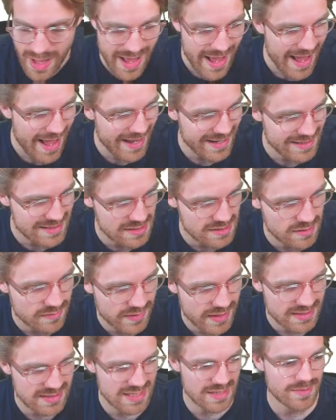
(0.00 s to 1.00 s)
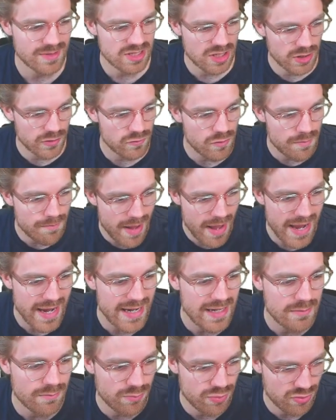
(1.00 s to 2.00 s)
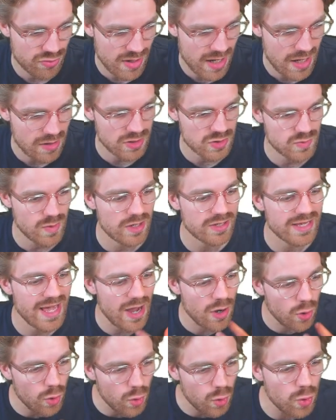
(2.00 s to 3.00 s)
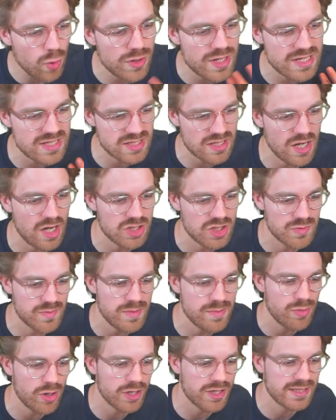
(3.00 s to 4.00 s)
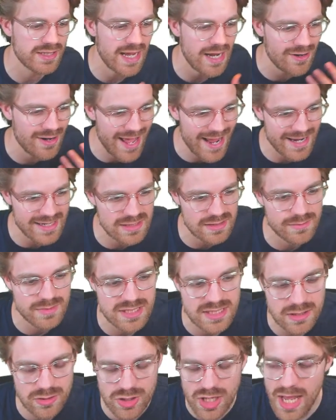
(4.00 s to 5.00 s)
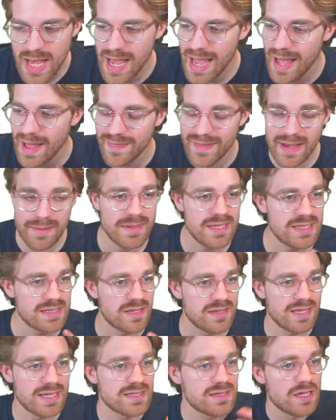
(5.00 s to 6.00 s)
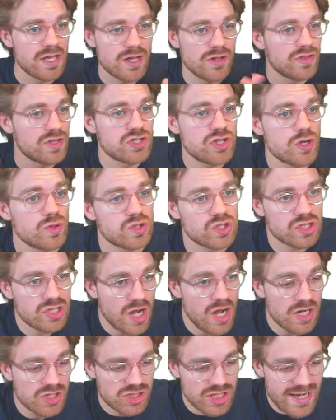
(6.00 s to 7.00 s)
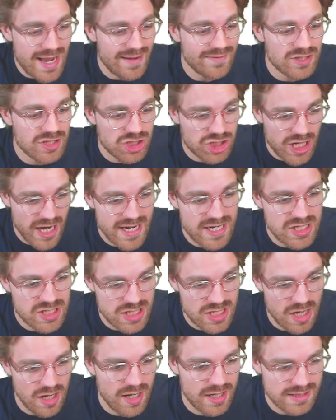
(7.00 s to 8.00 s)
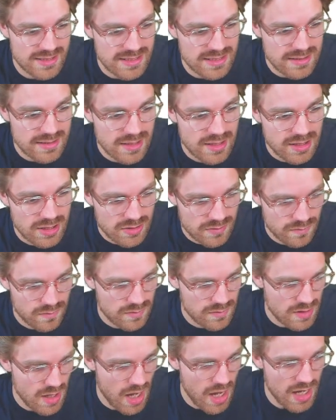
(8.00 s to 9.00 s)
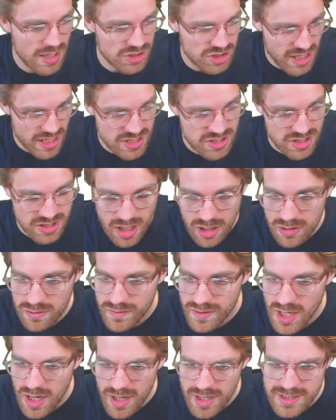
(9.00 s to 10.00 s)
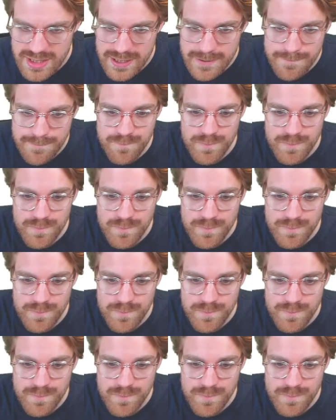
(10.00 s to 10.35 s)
Excellent there, team. It's going to remain brown as well. Yeah, all that starch has been broken down. Excellent, Mathilde. And that means that there's no starch left to change the iodine, change the color of the iodine.